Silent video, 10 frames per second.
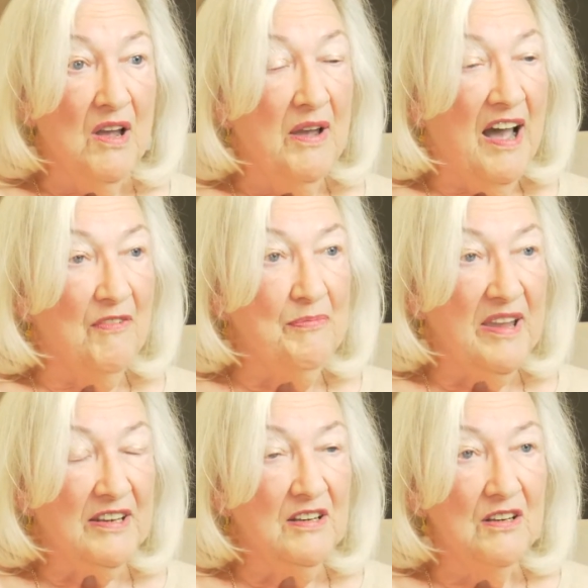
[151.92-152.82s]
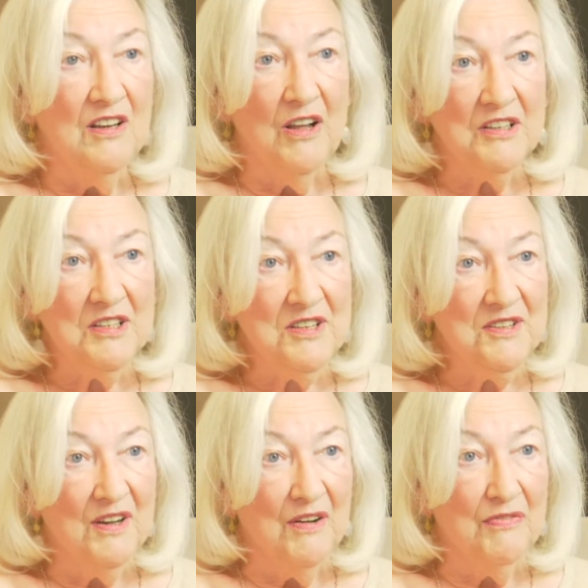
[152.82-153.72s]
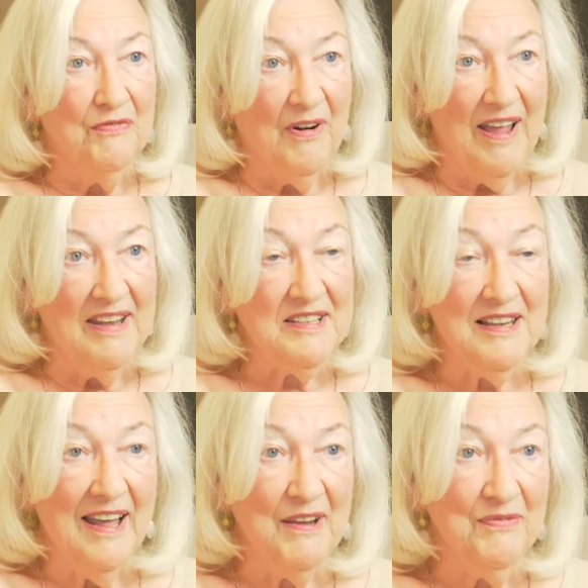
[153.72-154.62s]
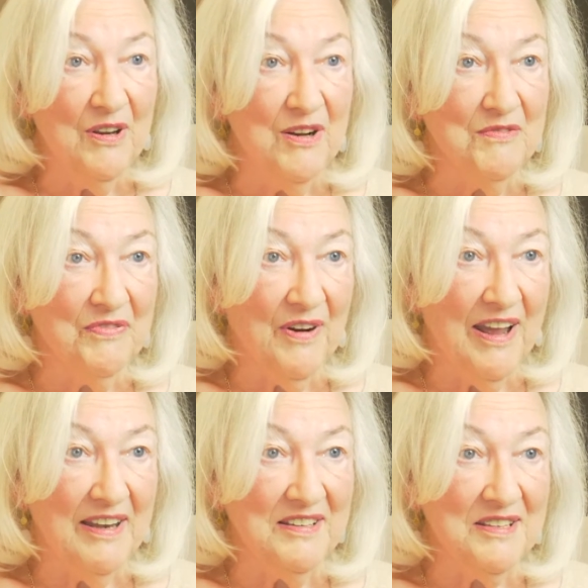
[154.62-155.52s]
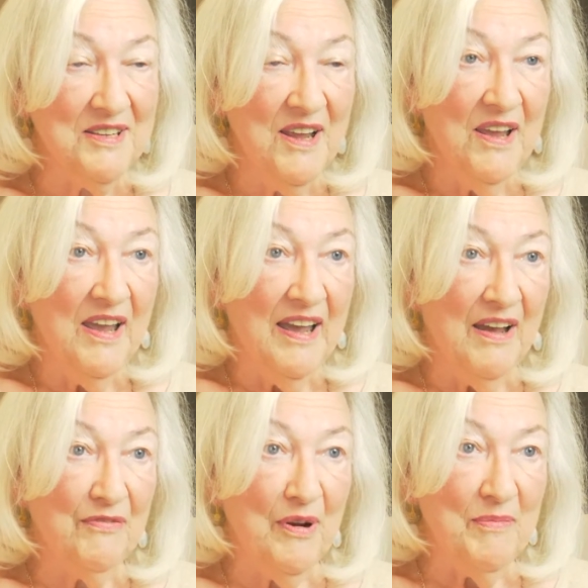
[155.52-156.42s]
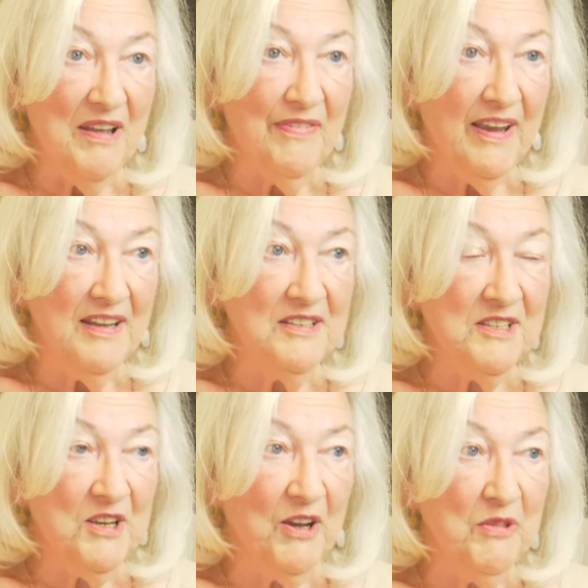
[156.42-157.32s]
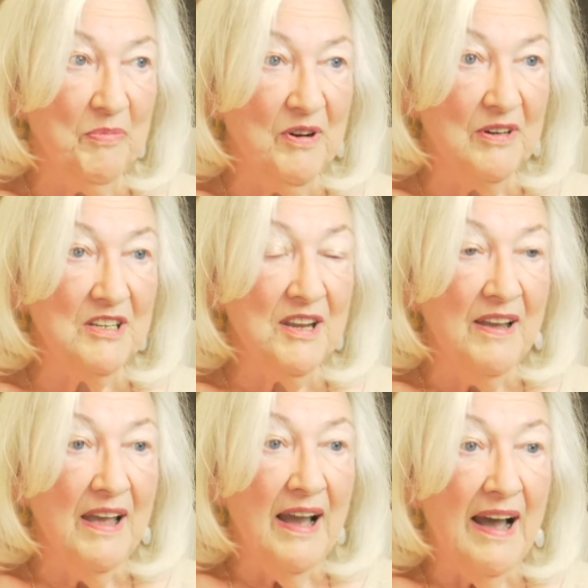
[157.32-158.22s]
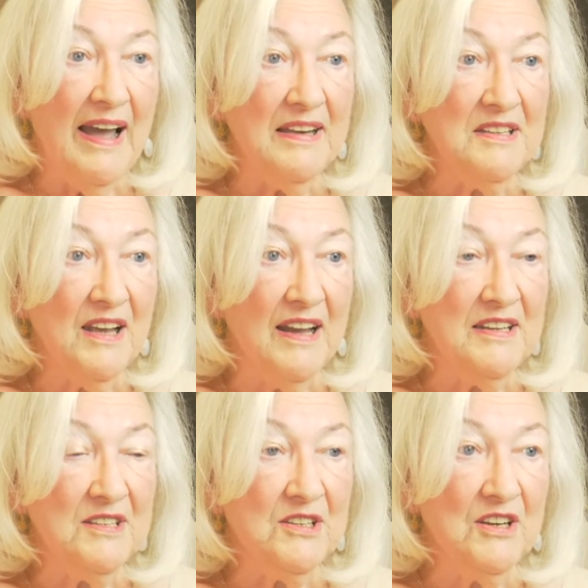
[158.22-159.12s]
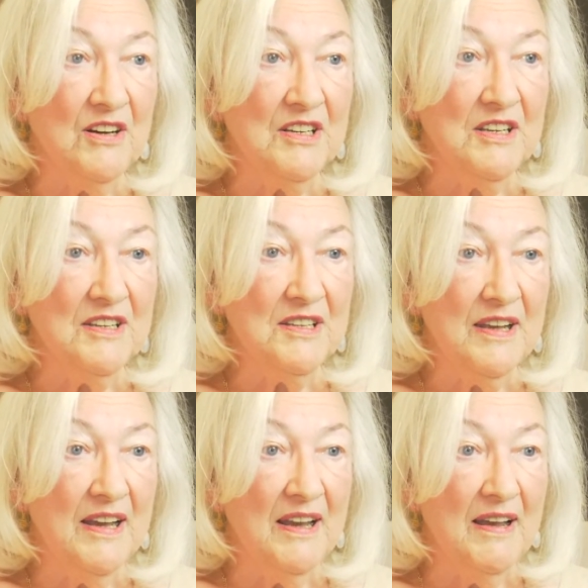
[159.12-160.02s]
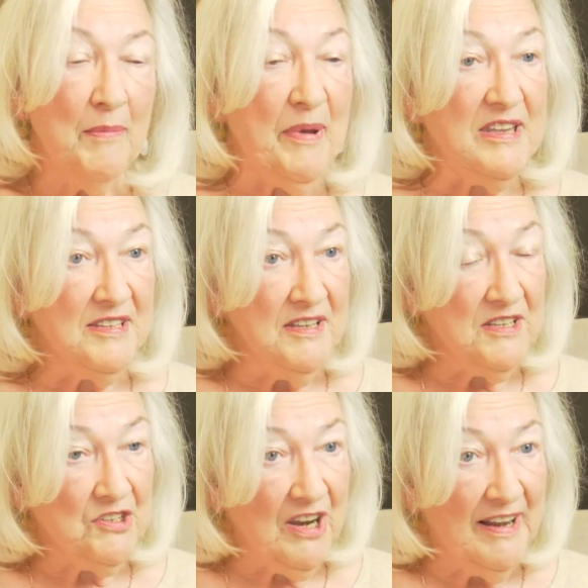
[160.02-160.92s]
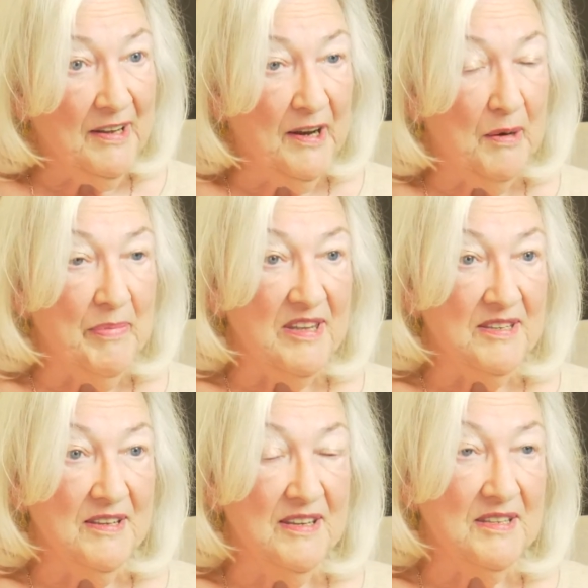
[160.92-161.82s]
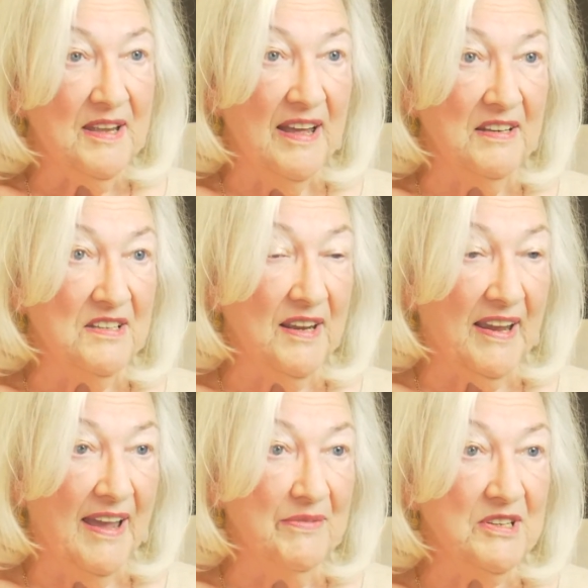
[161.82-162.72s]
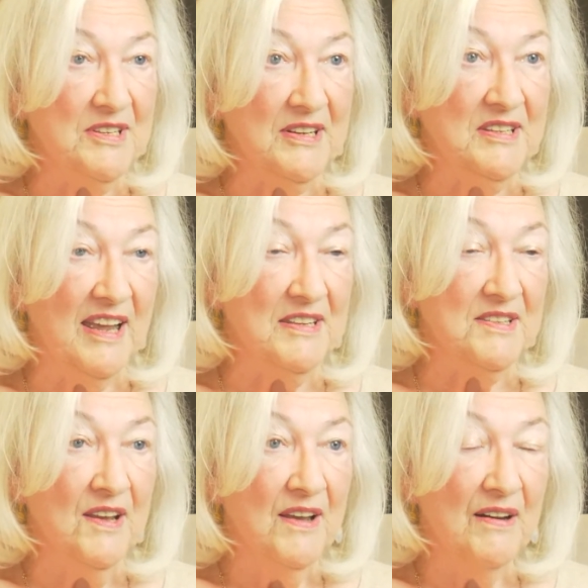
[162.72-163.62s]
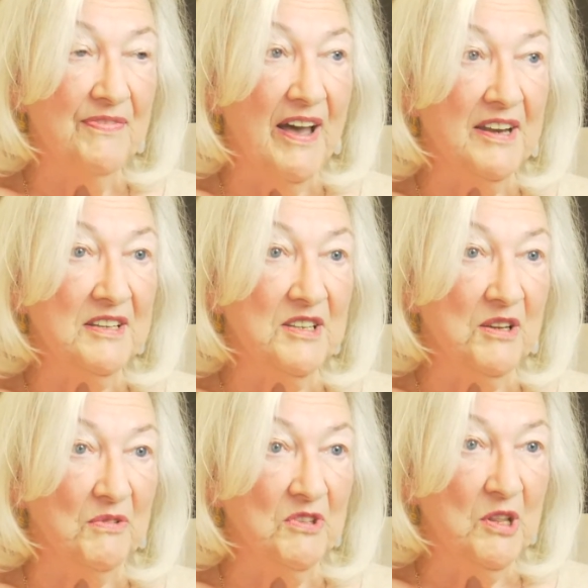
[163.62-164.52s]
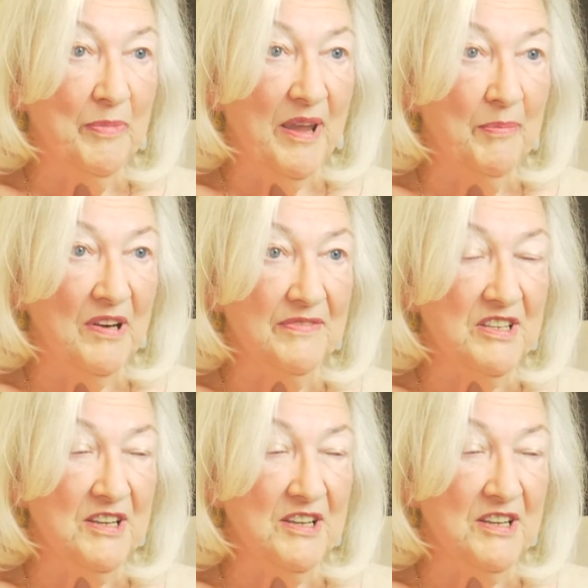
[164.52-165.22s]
have made lots of friends, lifelong friends, from living in Southport. And I started a business, a childcare business, and again the success of that is owed to the people of